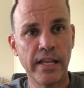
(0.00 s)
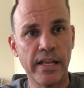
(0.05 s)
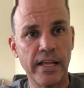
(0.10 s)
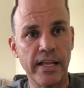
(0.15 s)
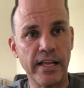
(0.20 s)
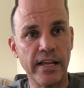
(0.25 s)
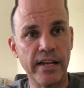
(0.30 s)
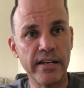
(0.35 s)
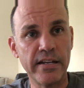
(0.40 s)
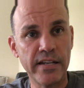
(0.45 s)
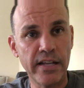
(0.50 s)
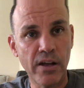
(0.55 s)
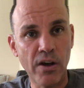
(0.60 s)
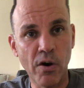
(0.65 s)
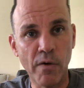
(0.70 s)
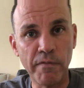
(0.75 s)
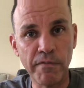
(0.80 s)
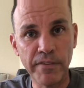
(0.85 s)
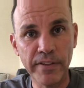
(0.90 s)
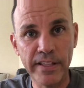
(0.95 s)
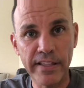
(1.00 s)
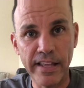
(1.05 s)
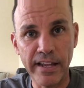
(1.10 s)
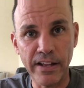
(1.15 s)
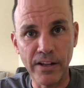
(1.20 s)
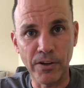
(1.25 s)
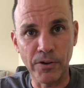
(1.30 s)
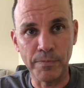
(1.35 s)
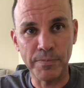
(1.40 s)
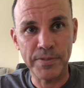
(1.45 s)
and hopefully that
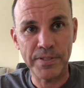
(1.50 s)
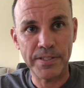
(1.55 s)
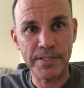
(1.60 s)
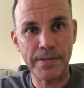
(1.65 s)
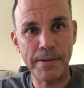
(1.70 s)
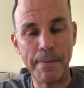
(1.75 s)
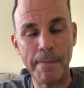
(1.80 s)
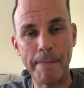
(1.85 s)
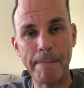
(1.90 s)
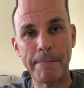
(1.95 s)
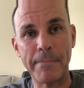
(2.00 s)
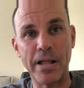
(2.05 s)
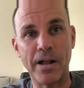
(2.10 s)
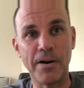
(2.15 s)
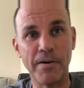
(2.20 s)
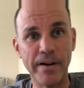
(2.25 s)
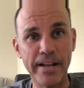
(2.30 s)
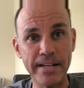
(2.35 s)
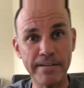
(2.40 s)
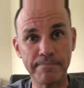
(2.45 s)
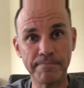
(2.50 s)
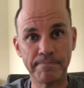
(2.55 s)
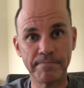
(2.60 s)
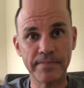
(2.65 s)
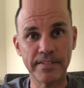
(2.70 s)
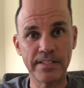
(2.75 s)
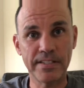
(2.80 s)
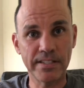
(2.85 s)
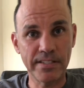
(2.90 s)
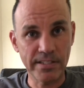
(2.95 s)
helps. All right,
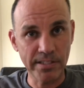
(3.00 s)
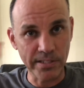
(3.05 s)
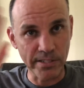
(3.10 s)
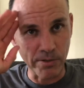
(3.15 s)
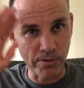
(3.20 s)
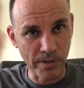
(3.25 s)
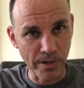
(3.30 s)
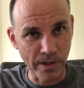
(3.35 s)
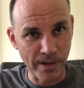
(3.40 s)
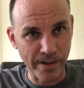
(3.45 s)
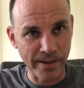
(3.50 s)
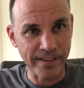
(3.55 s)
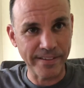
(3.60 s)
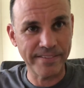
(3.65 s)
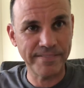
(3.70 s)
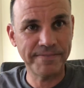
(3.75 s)
so long.